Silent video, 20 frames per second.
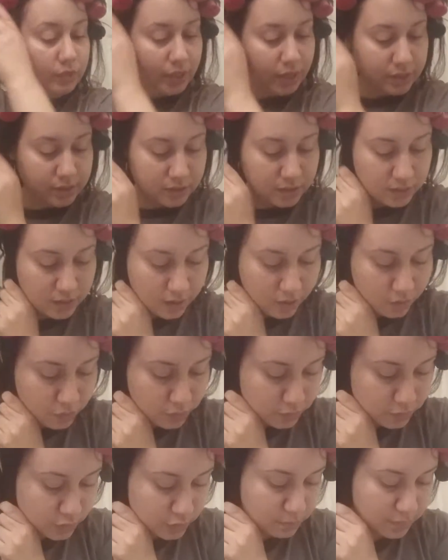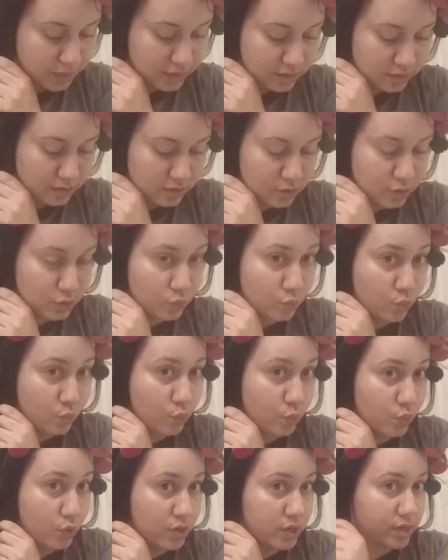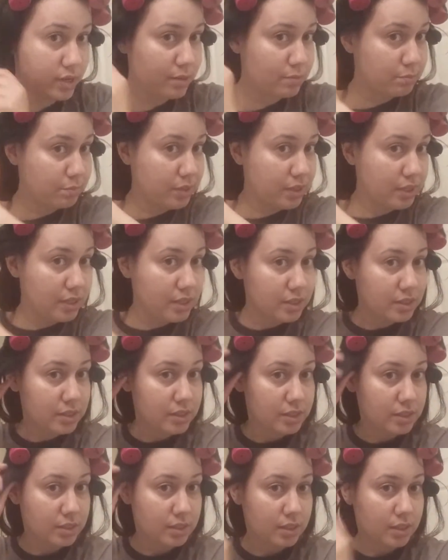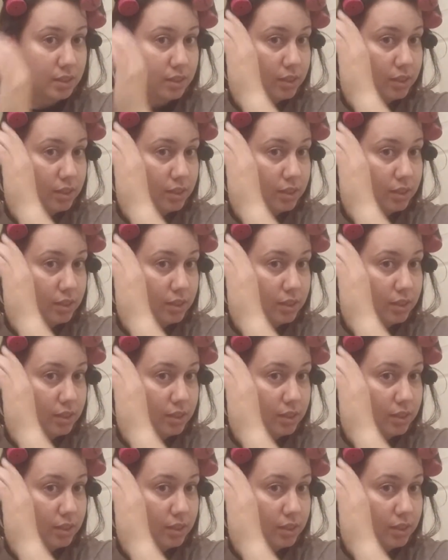I think I will just make this one piece.